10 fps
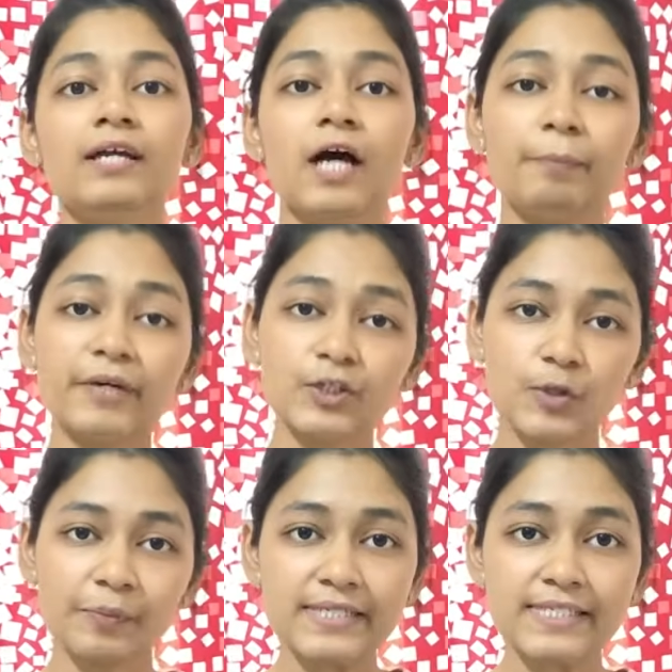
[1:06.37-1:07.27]
Upper
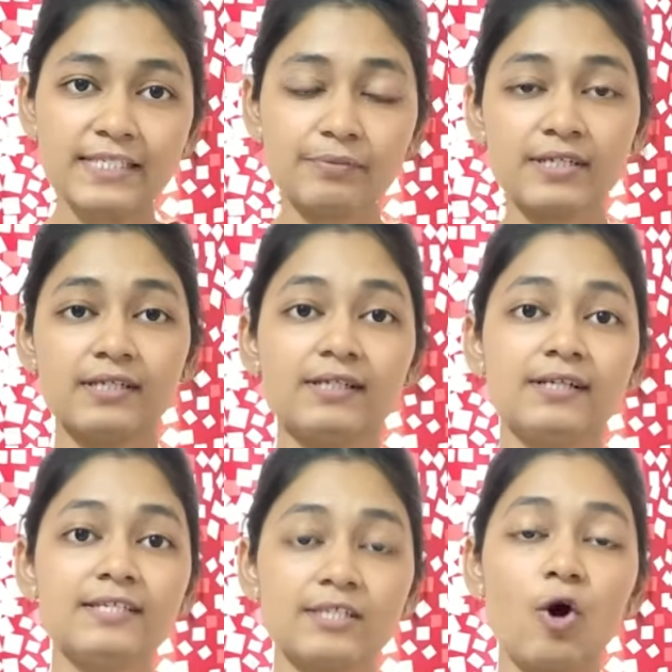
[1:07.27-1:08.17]
trapezius muscle
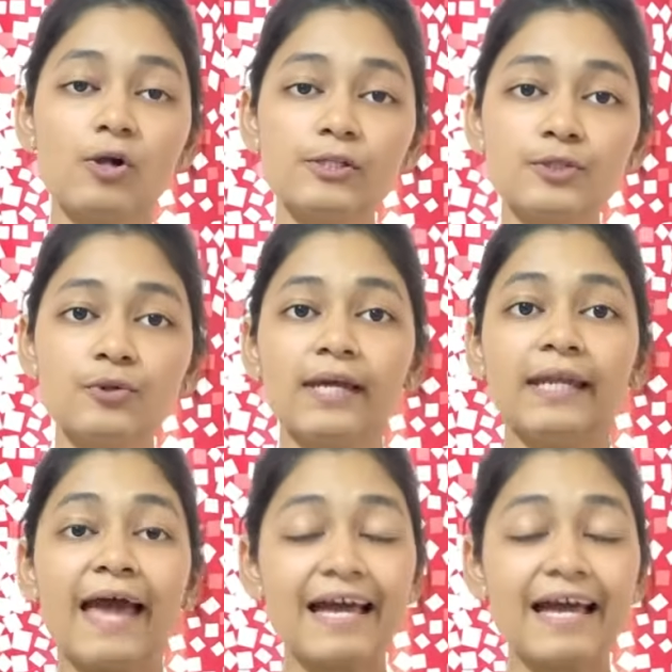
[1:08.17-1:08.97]
is also an